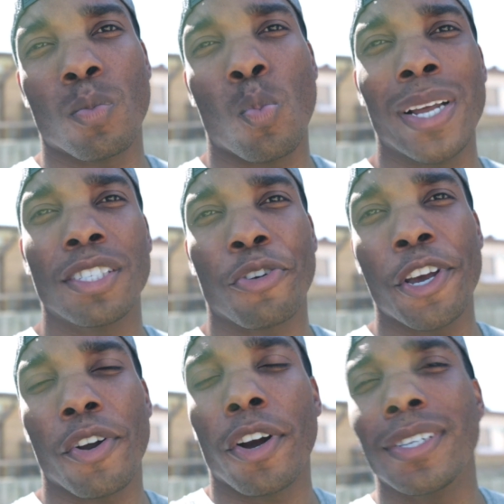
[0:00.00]

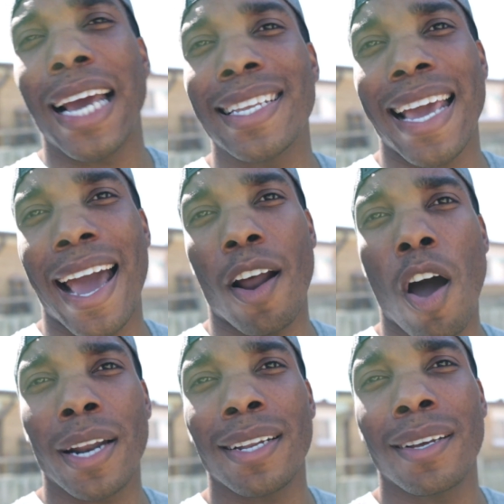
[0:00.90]
windscreen or dead cat
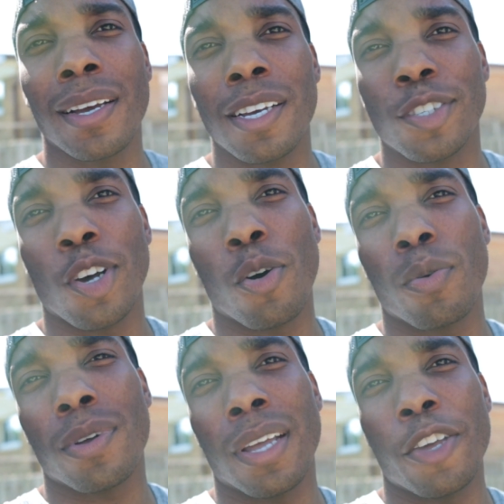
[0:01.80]
on it. So
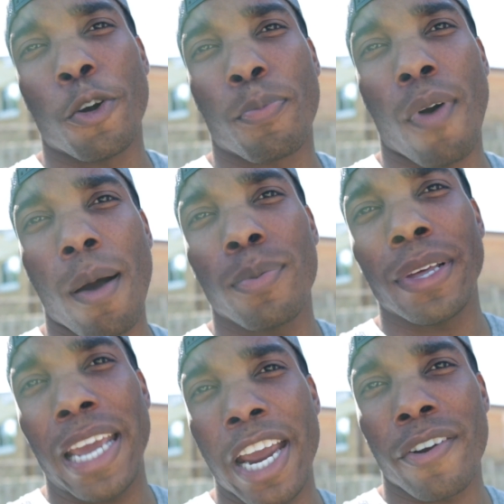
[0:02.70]
you're
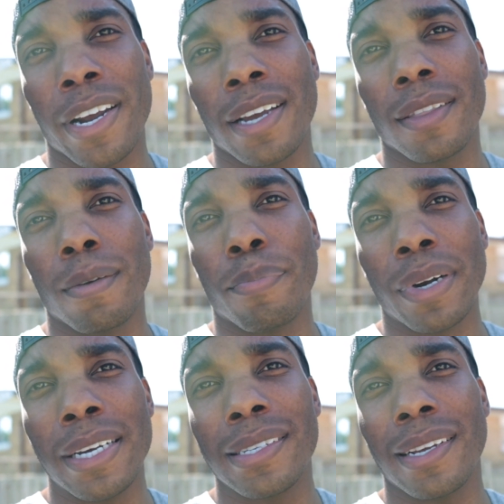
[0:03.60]
probably hearing the
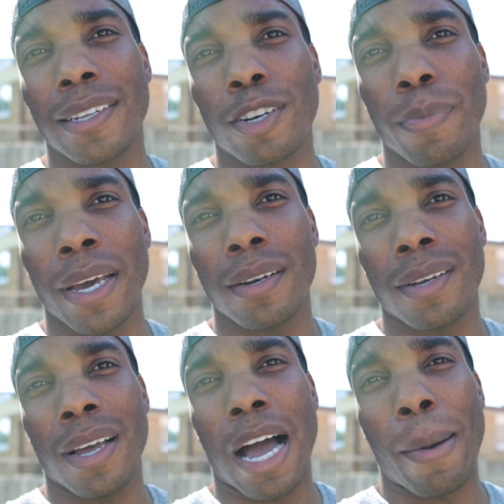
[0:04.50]
breeze a little bit.
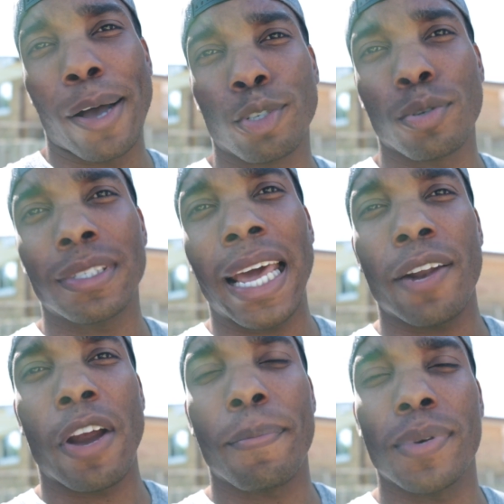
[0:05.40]
I'm also
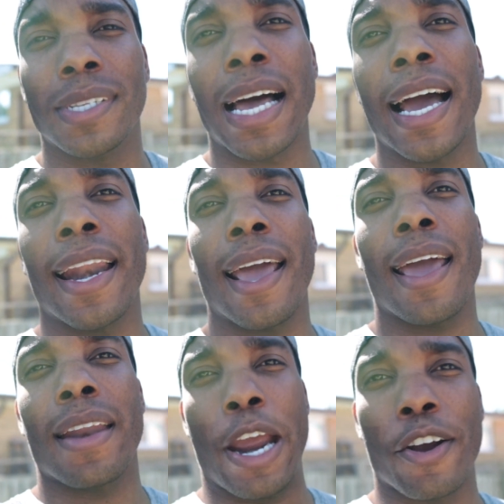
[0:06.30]
standing right beside
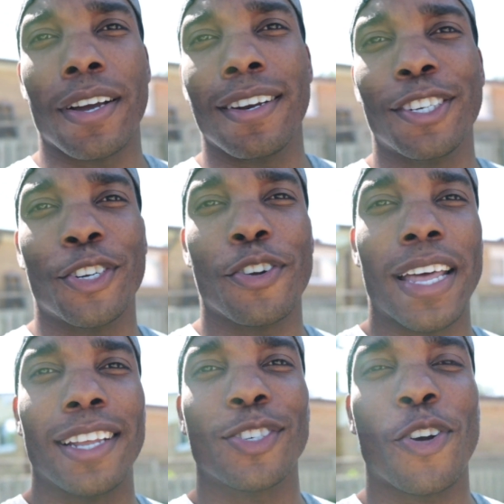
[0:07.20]
an air conditioner
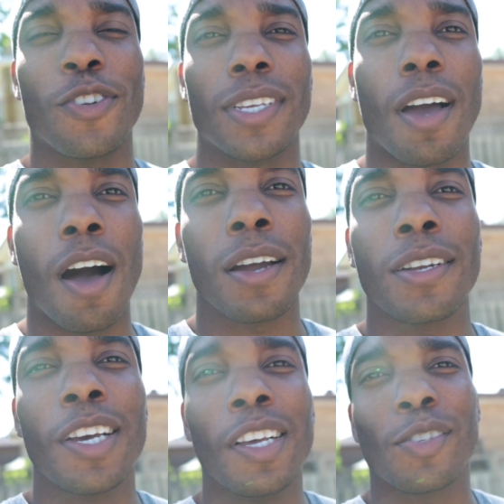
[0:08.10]
that is currently on,
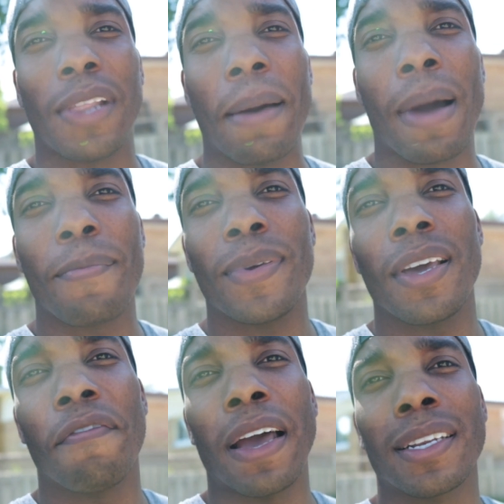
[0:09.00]
so that might be
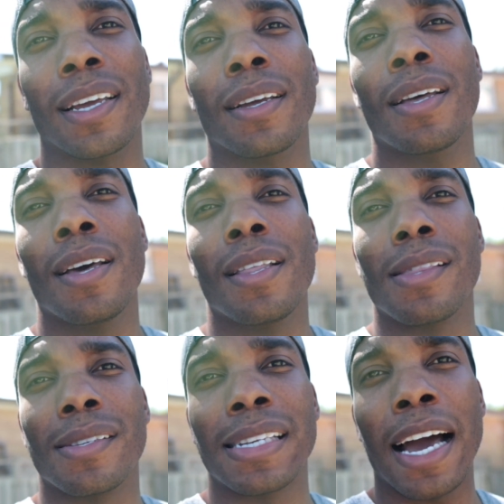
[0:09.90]
affecting
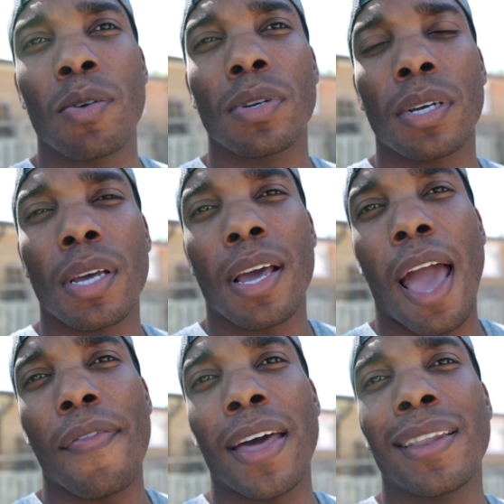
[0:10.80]
the sound.
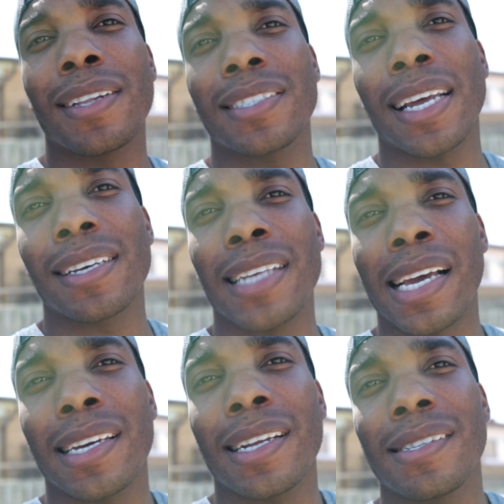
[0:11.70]
And then let's take a
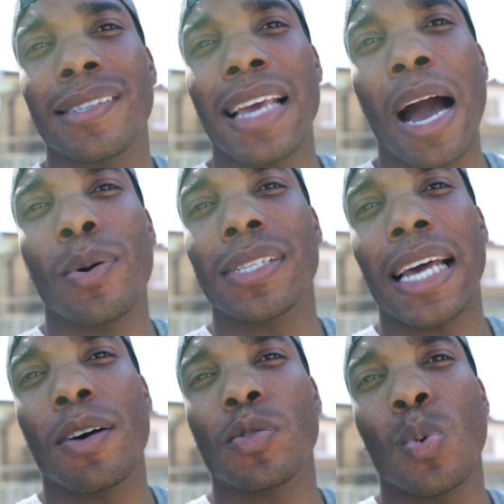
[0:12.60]
second and see how it
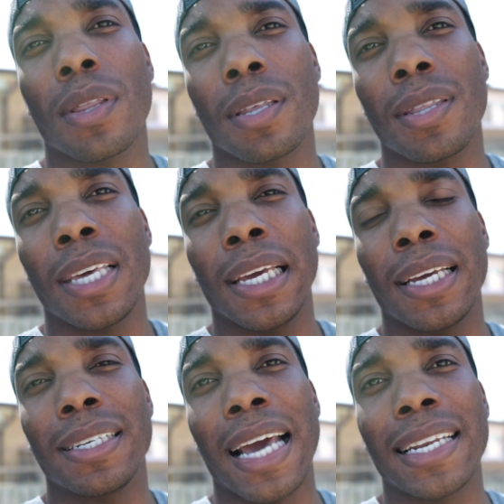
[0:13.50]
sounds with
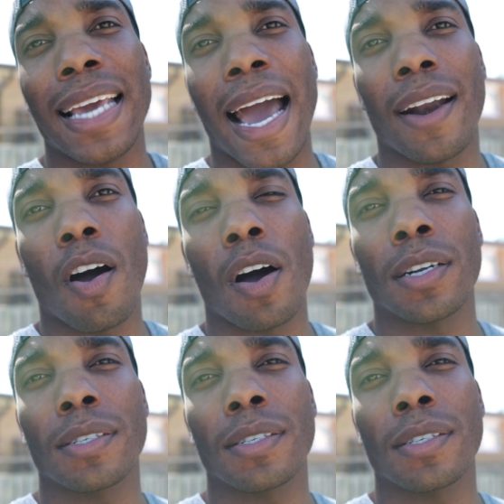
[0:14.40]
the dead cat on.